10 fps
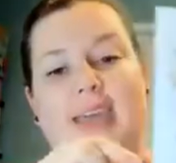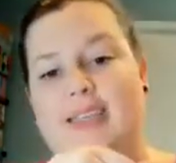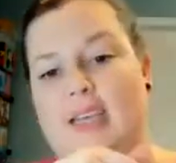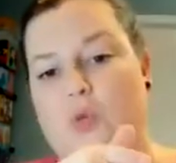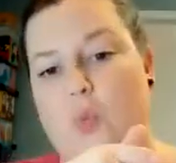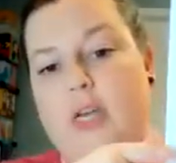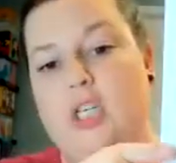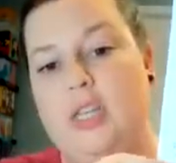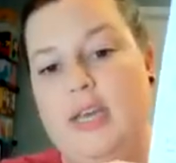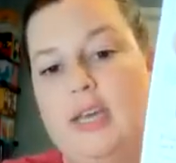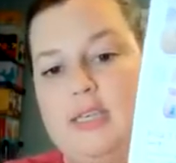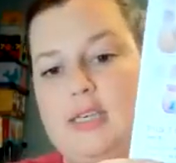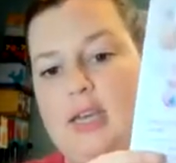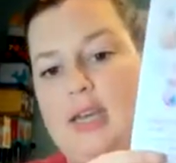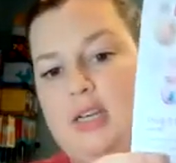It says wish
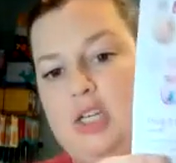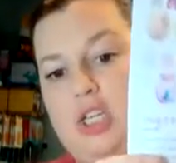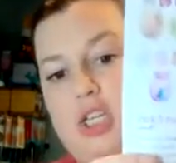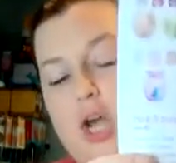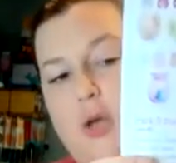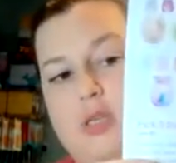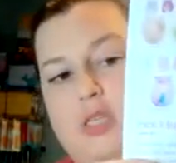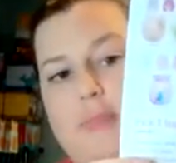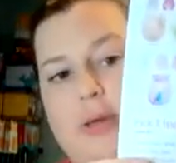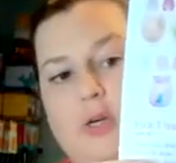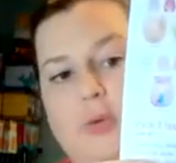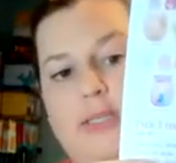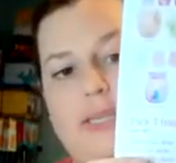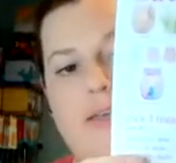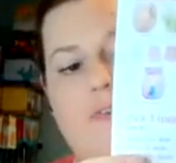list. It shows the bundle
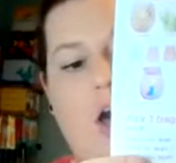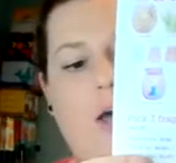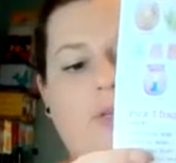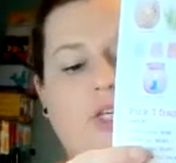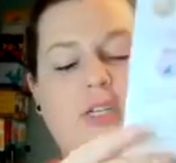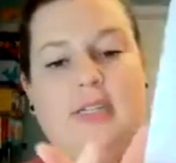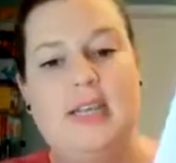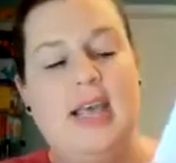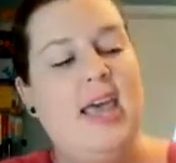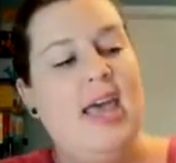and save options.